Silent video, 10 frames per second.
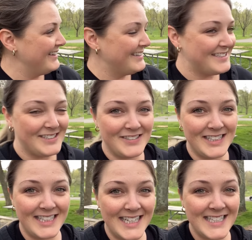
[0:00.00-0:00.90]
So
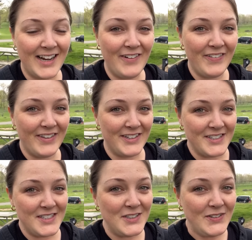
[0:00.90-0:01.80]
to test out the
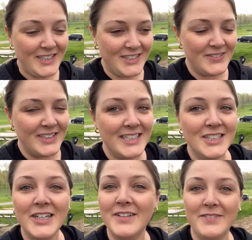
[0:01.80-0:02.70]
sewage, we're gonna
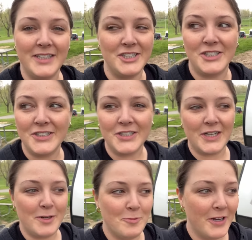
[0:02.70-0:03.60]
try to flush the
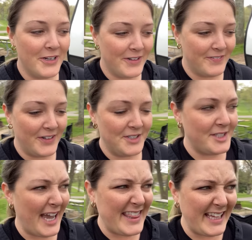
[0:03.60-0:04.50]
gray water
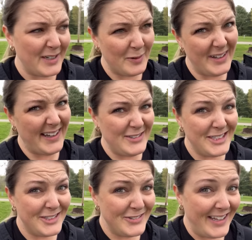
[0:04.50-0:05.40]
first. I think we're allowed
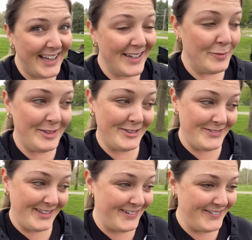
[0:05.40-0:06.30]
to do that. We
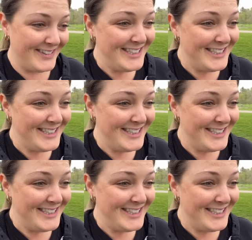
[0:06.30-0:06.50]
don't know.